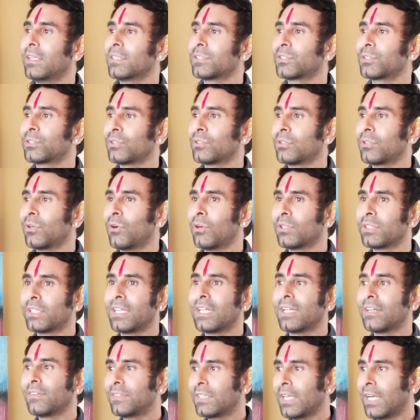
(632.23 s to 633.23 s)
So all the
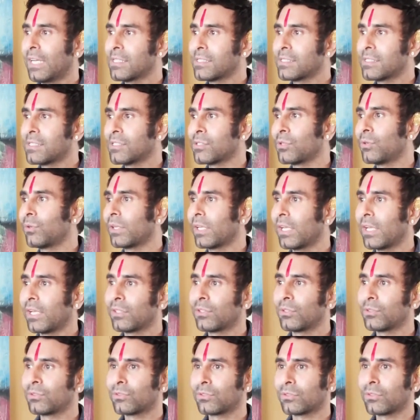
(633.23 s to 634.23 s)
love dances, honge,
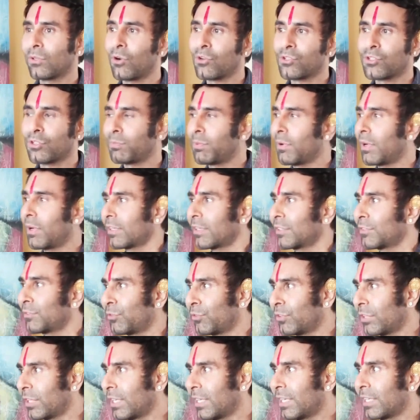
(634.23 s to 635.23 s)
it was called Soparrkar
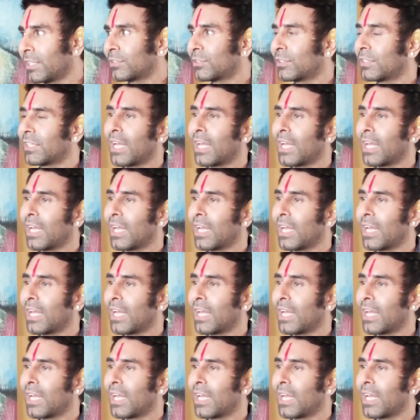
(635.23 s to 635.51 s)
for it.